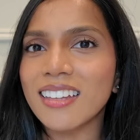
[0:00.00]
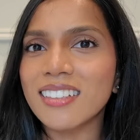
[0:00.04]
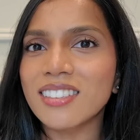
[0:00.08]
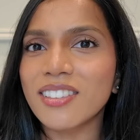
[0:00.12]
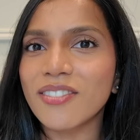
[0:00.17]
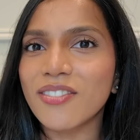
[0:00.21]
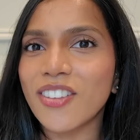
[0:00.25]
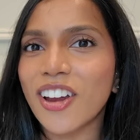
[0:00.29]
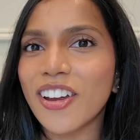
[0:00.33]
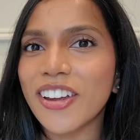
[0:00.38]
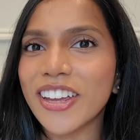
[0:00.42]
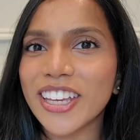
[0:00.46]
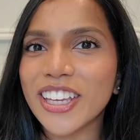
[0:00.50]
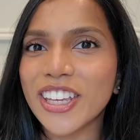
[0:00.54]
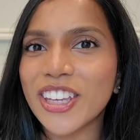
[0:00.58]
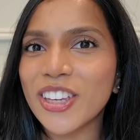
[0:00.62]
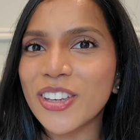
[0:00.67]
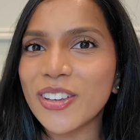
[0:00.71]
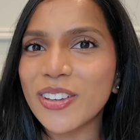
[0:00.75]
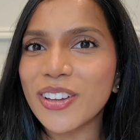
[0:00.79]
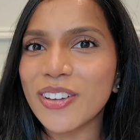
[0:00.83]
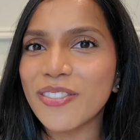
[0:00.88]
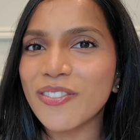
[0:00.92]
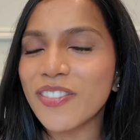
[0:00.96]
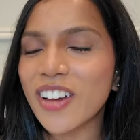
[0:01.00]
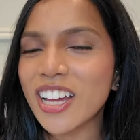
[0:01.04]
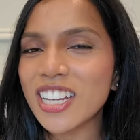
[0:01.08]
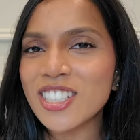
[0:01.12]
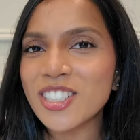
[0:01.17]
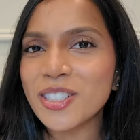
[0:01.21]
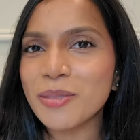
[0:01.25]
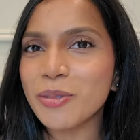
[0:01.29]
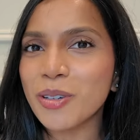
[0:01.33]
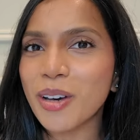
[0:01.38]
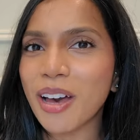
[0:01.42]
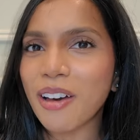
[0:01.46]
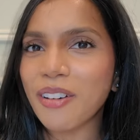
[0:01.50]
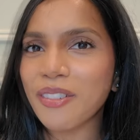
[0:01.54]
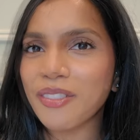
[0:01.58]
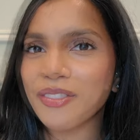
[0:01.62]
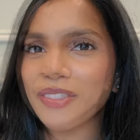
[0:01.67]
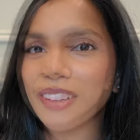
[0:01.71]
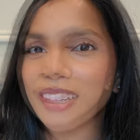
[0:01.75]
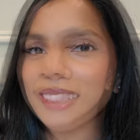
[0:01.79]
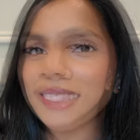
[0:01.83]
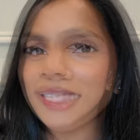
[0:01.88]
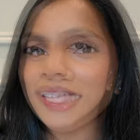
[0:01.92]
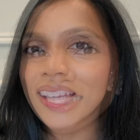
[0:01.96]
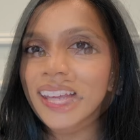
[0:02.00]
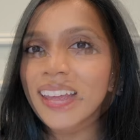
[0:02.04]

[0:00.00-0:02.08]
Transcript: it's a very cute and fashionable outfit.